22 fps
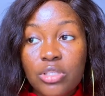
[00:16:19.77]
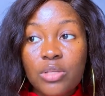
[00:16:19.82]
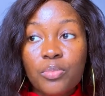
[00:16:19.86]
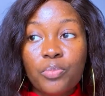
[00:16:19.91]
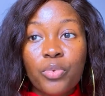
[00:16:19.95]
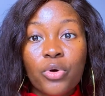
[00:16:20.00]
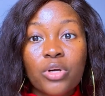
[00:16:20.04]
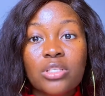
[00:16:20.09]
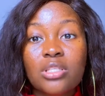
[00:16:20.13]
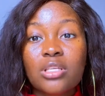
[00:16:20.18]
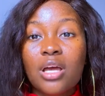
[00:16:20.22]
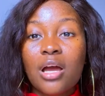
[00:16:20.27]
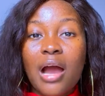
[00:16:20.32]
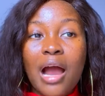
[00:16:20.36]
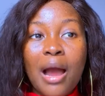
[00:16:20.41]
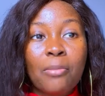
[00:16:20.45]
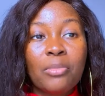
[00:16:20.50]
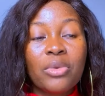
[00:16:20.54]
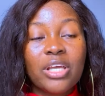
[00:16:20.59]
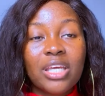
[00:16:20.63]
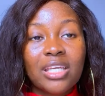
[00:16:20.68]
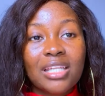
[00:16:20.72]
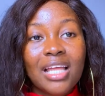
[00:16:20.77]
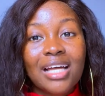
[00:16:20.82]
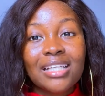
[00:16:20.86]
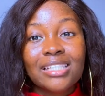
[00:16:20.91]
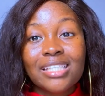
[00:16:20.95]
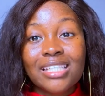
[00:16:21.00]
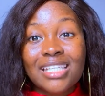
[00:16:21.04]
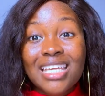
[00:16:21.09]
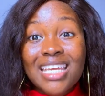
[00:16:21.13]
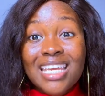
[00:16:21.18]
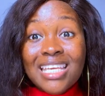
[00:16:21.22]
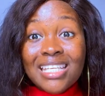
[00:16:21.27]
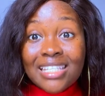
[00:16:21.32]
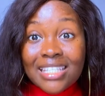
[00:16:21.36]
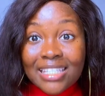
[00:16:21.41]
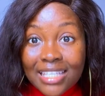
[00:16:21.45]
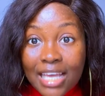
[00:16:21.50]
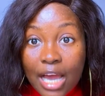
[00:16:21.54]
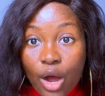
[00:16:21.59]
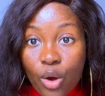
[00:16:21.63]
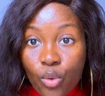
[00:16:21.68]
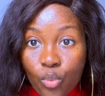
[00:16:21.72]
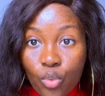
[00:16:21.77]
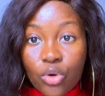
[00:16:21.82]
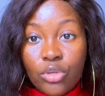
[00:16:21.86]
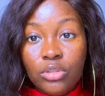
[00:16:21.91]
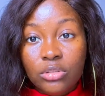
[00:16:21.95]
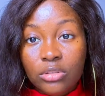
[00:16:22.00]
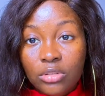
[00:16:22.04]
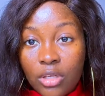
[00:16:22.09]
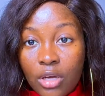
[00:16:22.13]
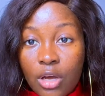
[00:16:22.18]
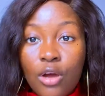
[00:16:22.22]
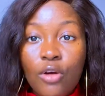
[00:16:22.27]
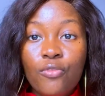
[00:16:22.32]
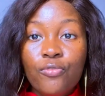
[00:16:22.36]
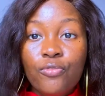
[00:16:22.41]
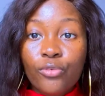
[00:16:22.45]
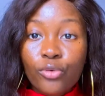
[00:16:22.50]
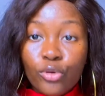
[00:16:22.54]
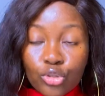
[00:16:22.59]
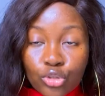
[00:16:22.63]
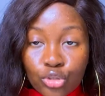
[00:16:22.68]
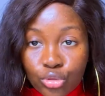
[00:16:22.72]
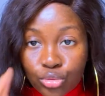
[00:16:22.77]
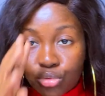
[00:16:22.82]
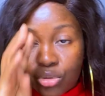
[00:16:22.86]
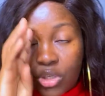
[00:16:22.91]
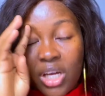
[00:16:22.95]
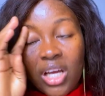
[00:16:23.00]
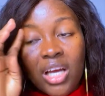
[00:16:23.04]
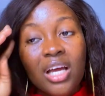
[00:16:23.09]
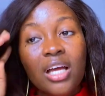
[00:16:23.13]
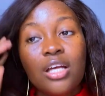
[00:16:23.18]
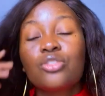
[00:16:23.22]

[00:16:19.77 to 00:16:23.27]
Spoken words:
but I'm looking at the easier one for you.